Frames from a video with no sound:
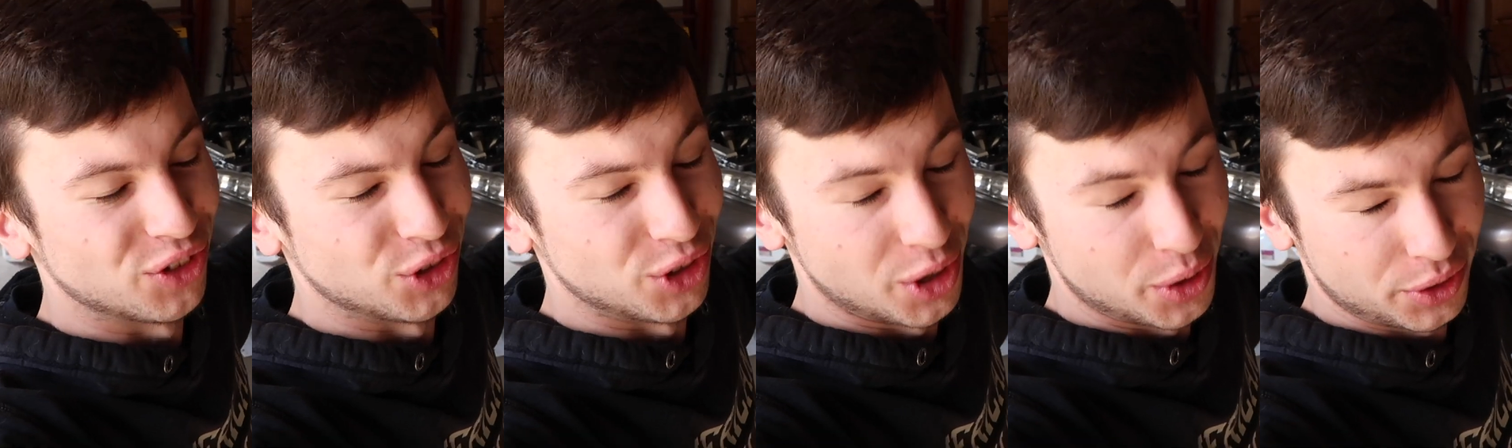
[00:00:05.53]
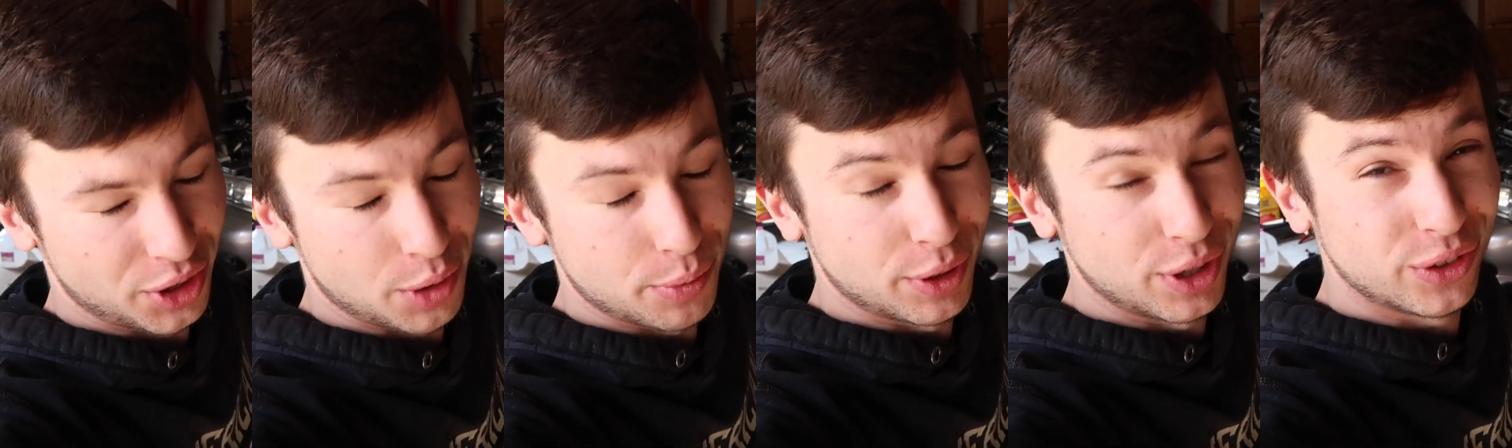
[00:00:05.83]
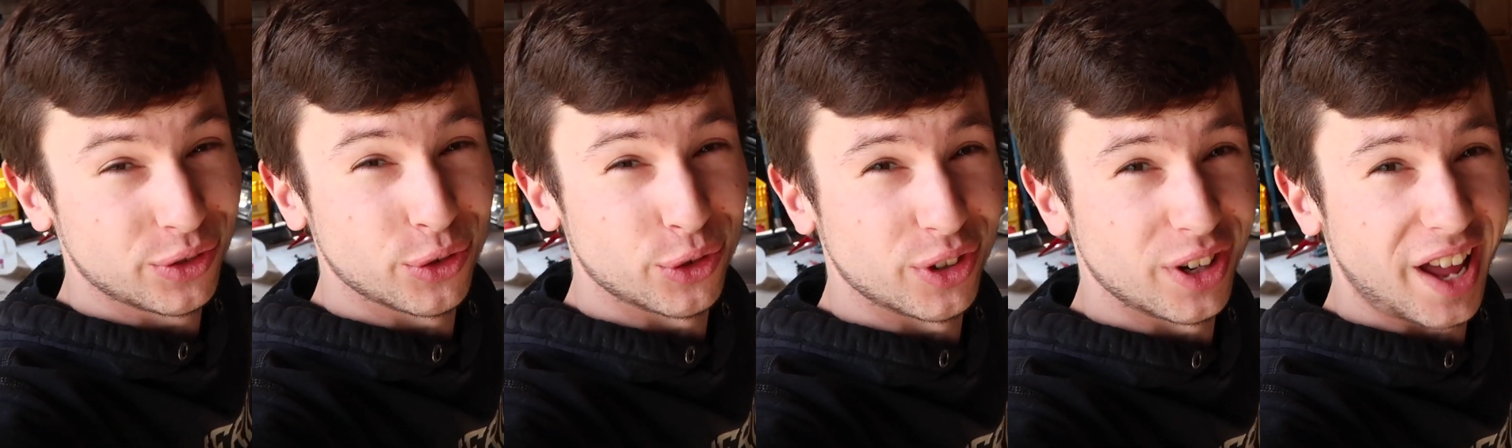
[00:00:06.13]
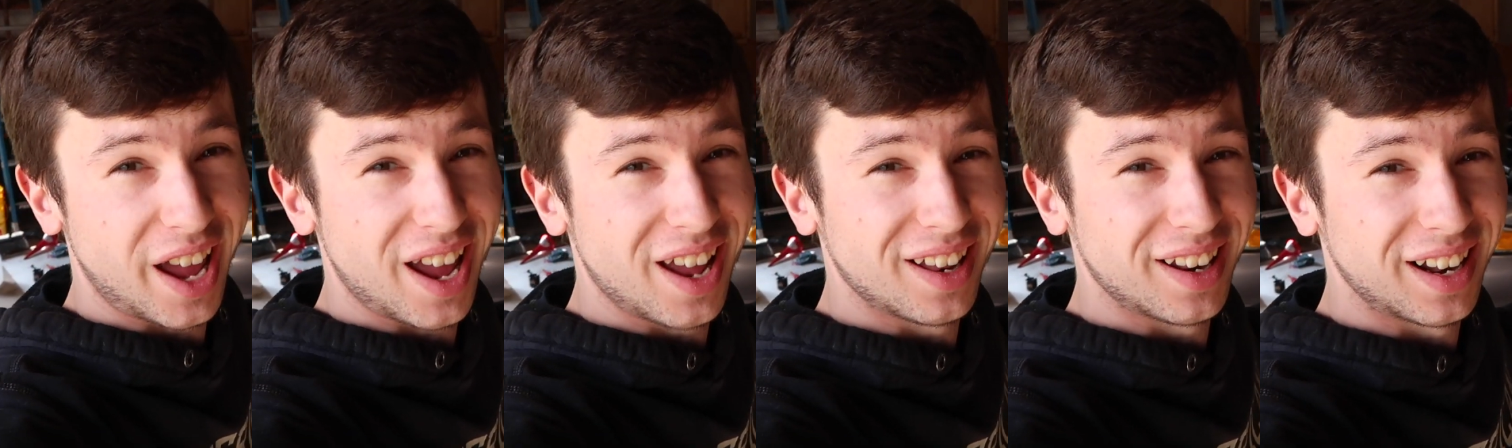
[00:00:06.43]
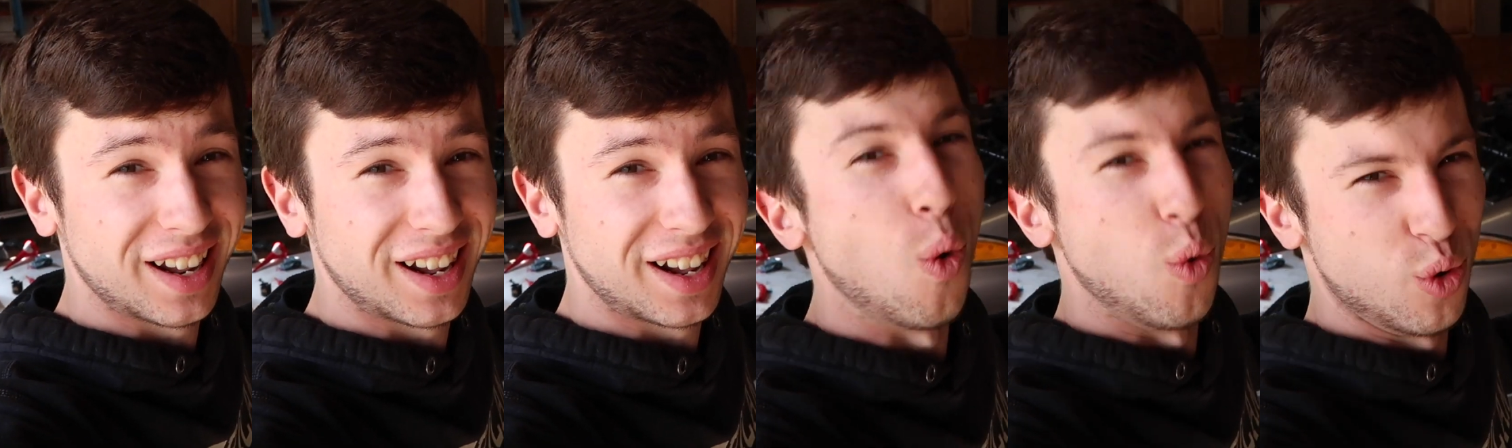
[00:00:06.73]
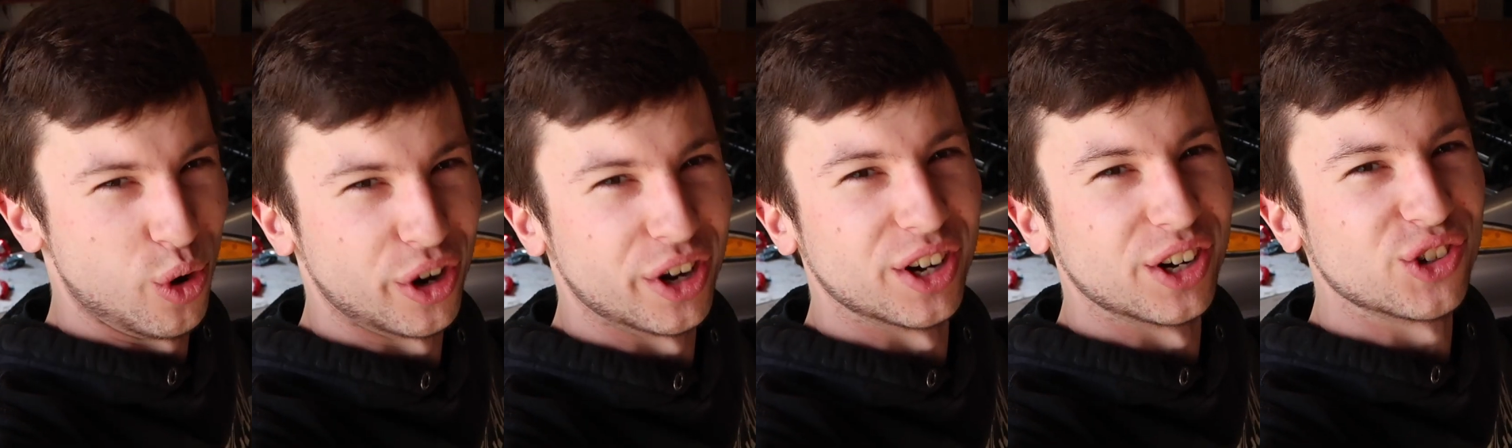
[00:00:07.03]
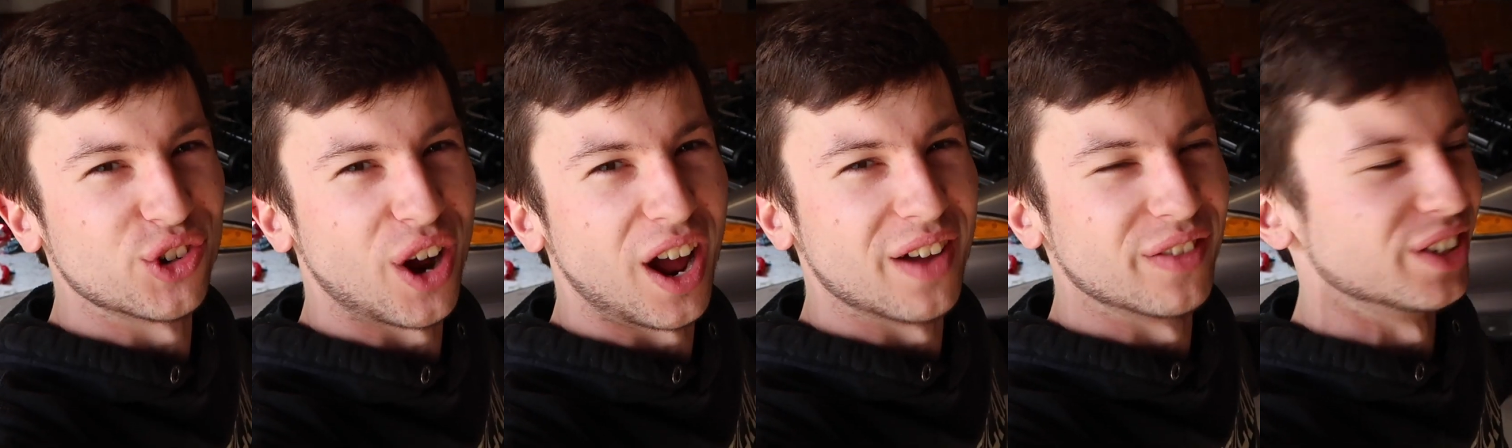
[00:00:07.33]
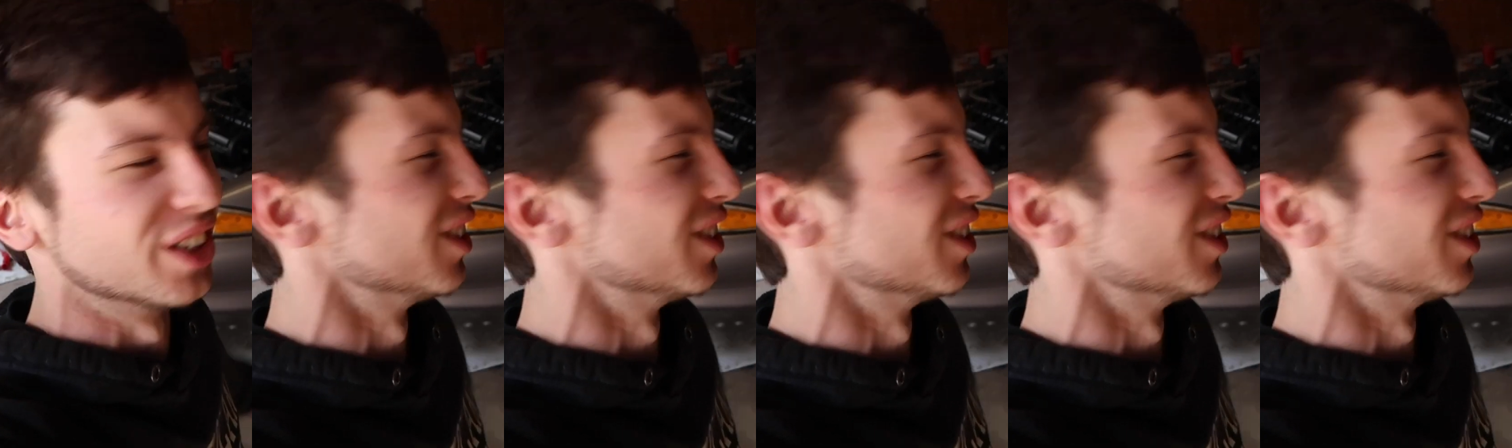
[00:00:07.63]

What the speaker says: So you know what that means for today? We're gonna drive